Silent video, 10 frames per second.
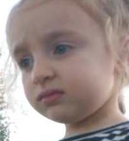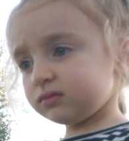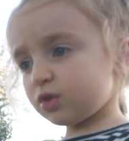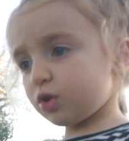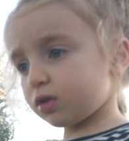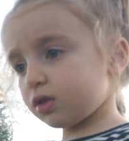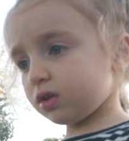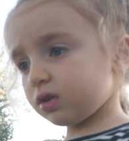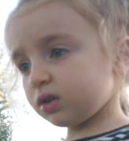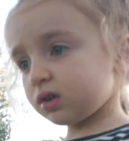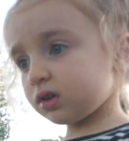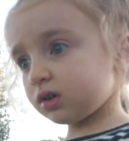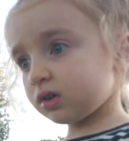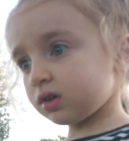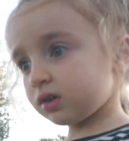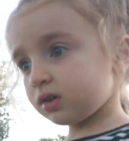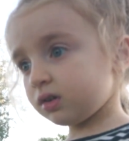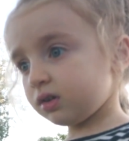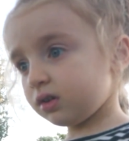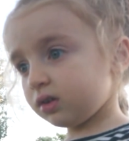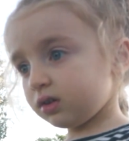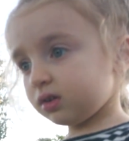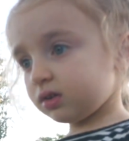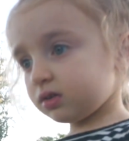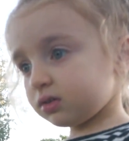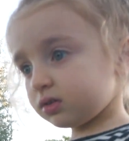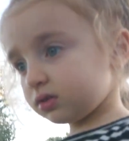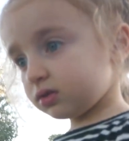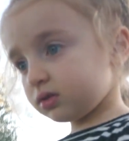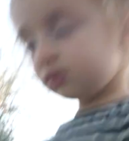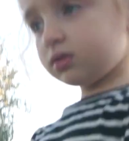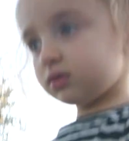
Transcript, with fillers: By a cat? Did you say by a cat?